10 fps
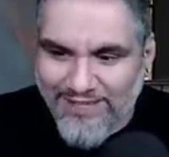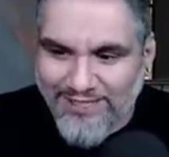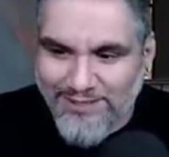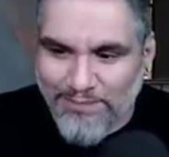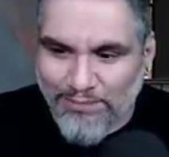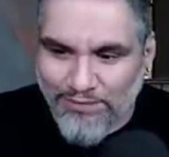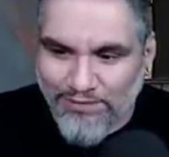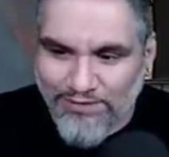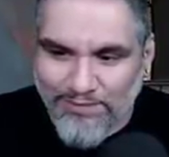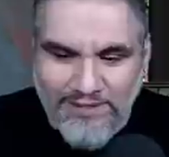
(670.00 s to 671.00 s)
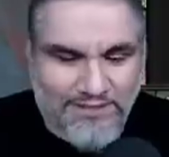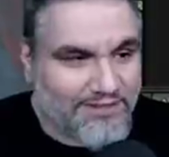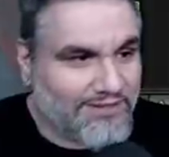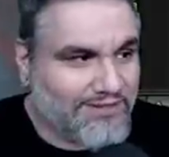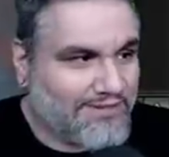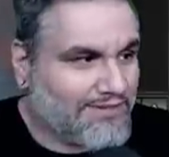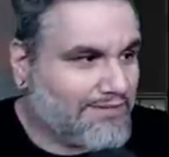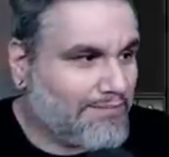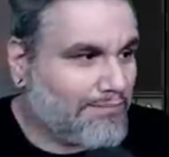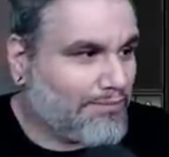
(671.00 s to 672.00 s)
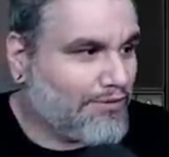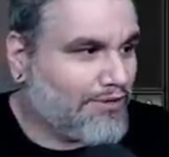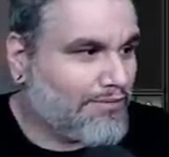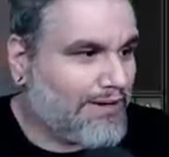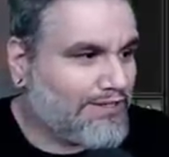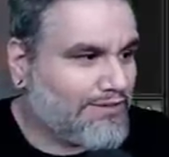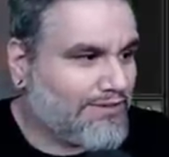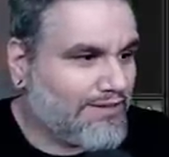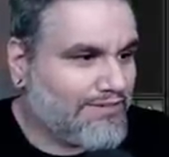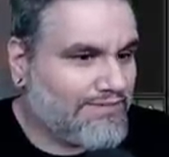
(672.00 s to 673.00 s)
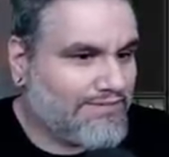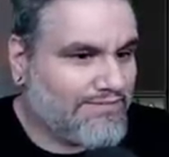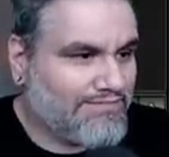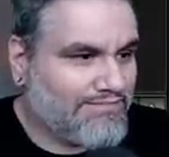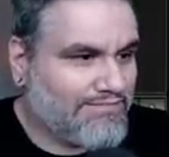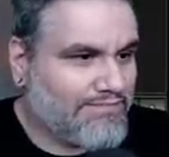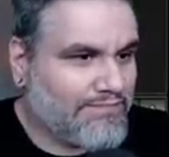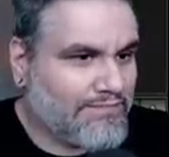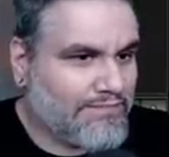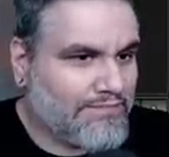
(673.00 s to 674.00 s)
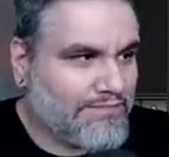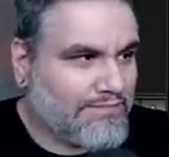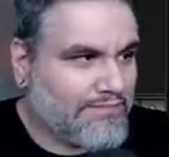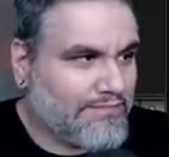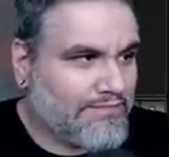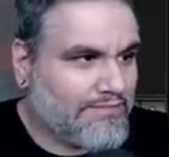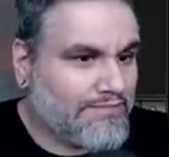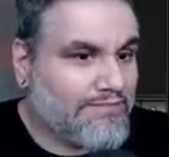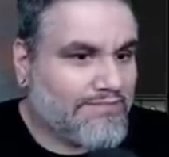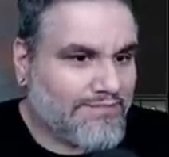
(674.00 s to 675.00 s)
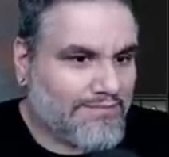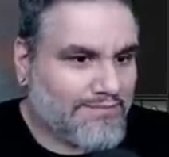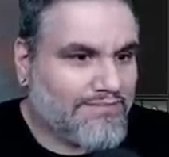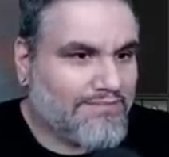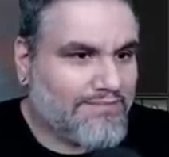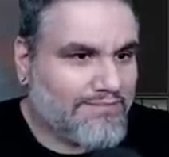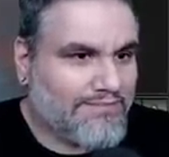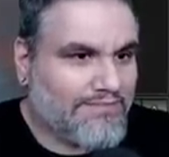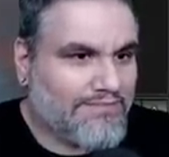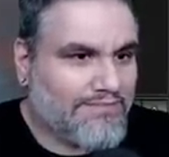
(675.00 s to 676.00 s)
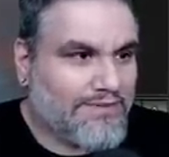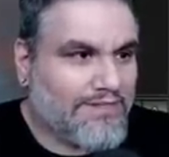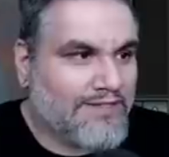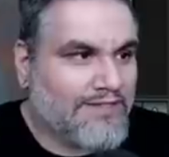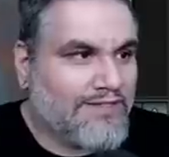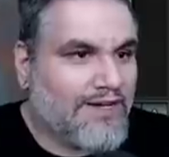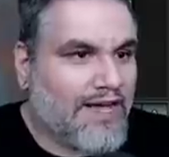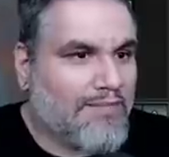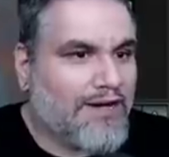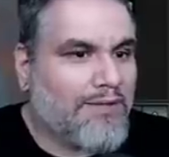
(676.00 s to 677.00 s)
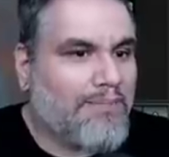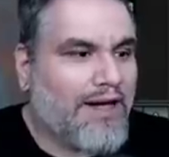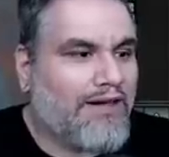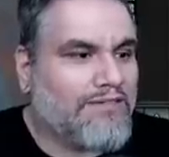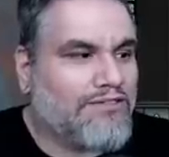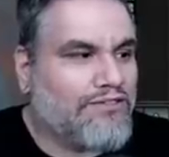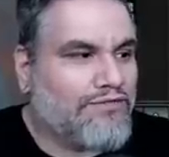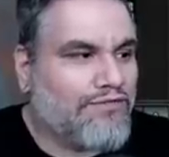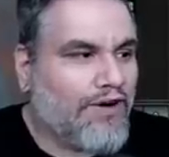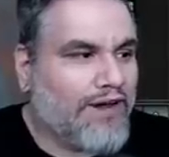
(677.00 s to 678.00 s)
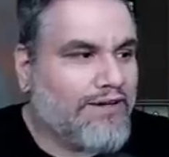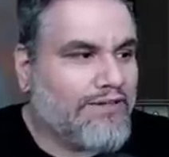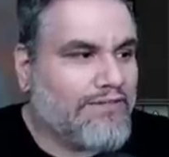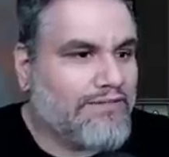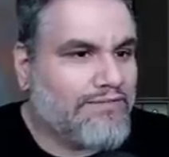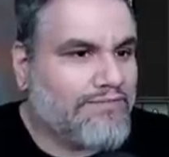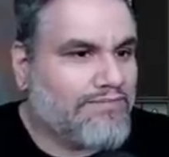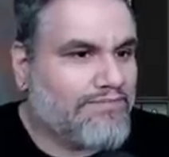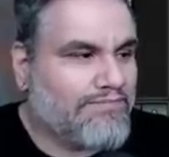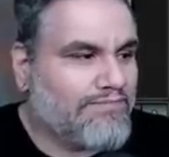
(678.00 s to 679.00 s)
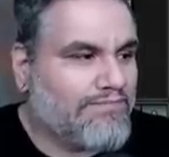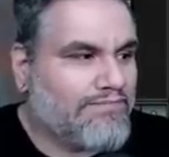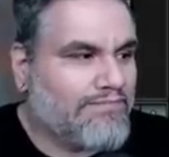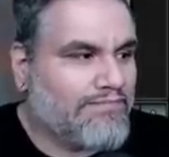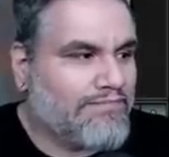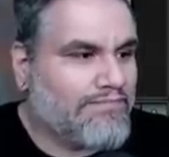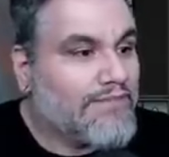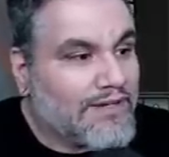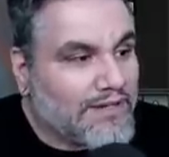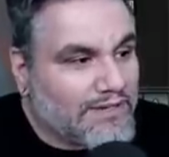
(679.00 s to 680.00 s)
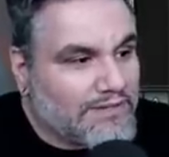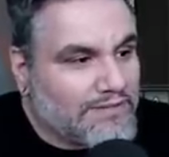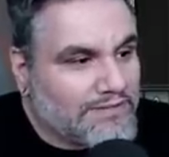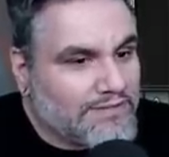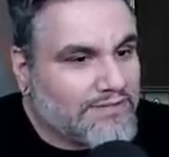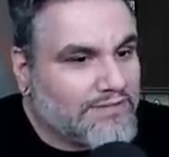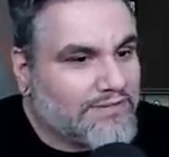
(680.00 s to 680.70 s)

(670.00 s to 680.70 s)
That's brutal, my dude. Brutal, my doodle. Your doodle? I'm not your doodle, pal. I'm not your pal, friend. What? Huh? Huh?